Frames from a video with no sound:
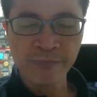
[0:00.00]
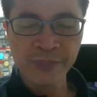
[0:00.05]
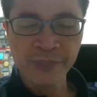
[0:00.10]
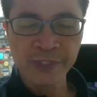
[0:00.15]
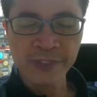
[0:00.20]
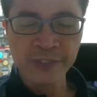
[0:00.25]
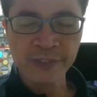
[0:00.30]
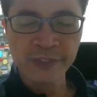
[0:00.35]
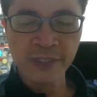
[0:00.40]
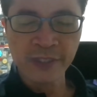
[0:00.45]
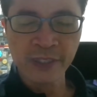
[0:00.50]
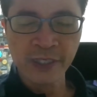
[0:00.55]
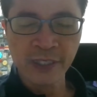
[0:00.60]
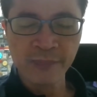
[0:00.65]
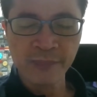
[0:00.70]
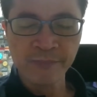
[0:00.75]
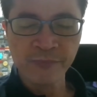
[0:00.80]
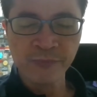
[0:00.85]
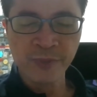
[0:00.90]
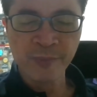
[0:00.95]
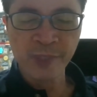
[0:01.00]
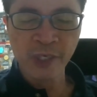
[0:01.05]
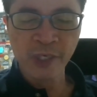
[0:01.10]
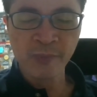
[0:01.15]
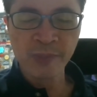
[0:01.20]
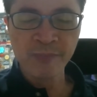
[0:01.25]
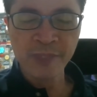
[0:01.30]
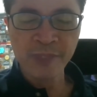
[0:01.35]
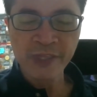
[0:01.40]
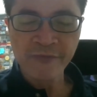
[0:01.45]
be
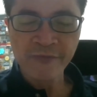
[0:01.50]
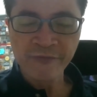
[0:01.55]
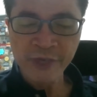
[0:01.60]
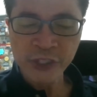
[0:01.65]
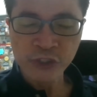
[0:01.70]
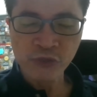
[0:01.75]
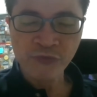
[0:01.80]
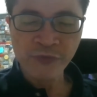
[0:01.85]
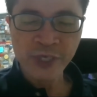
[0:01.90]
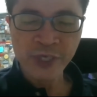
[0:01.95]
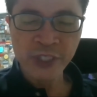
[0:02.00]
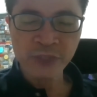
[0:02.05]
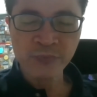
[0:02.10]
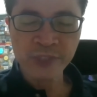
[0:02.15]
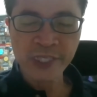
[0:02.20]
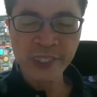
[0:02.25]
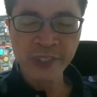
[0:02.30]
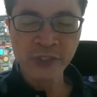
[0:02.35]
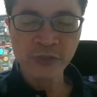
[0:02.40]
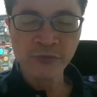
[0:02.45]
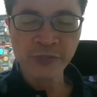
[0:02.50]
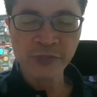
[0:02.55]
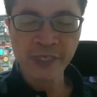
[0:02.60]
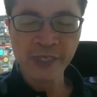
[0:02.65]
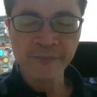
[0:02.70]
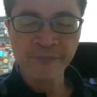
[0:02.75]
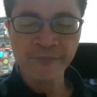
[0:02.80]
meeting face to face, we thank you that